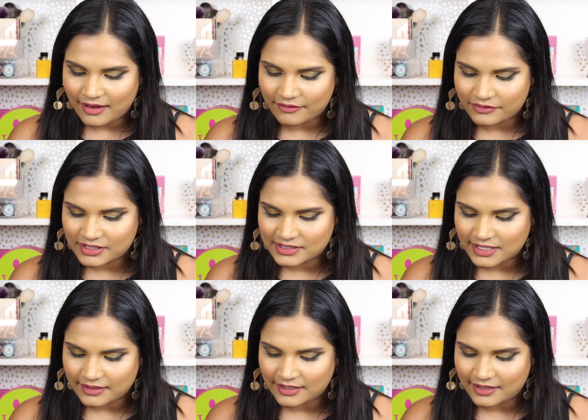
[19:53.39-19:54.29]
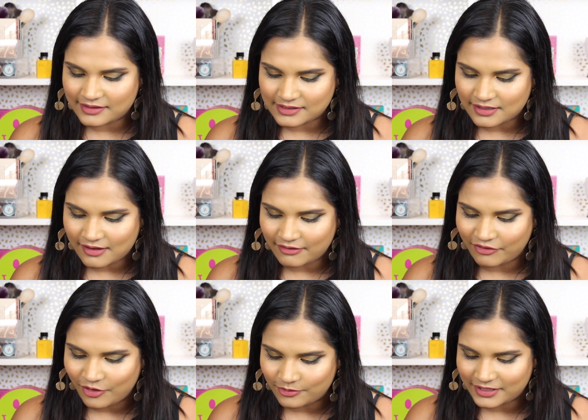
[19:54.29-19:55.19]
Every second
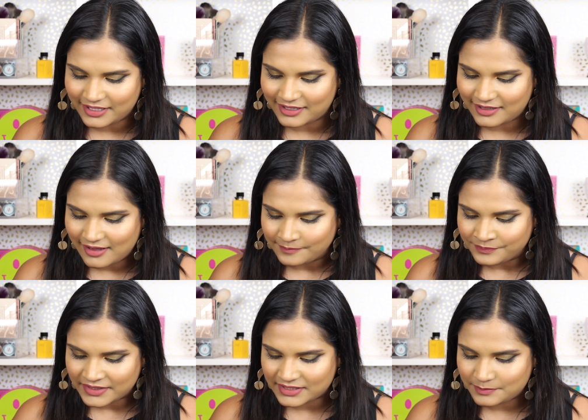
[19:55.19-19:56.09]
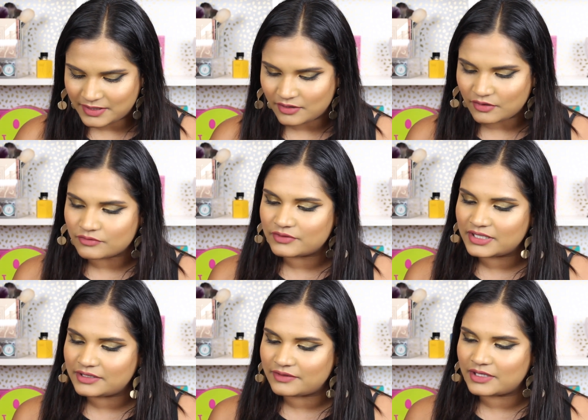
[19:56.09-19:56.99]
of owning it has been
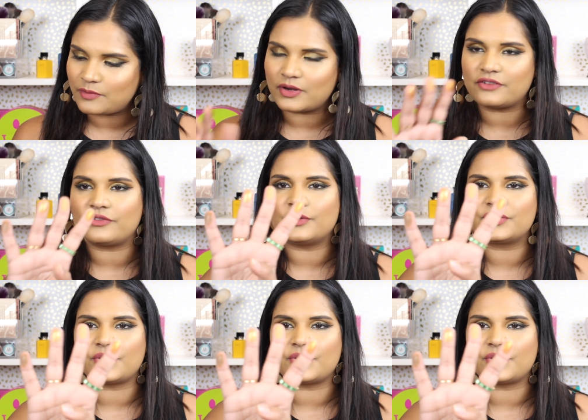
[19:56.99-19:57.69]
really wonderful.